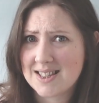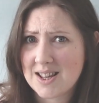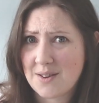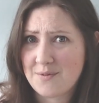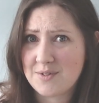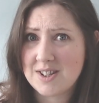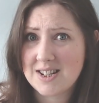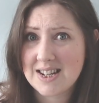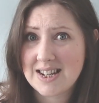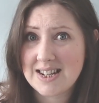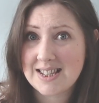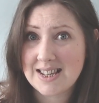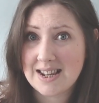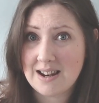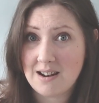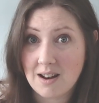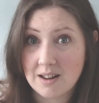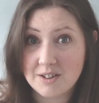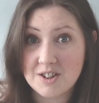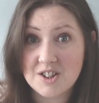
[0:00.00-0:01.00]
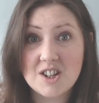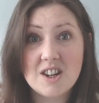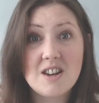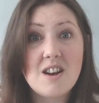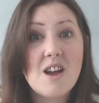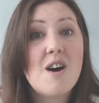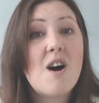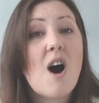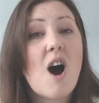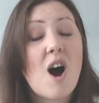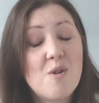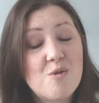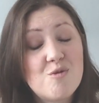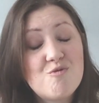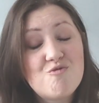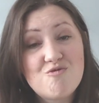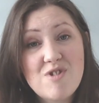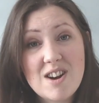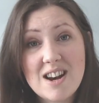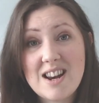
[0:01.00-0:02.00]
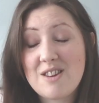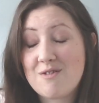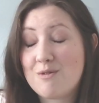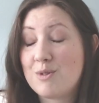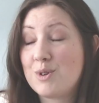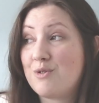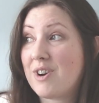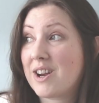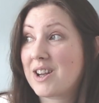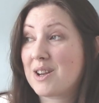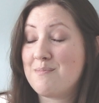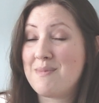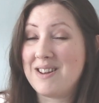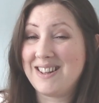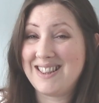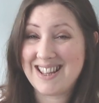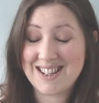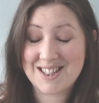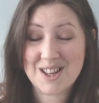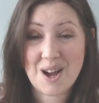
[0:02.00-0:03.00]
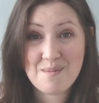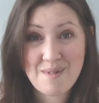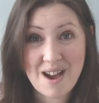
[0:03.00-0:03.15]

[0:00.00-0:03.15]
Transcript: and 70s in London, I really would recommend this.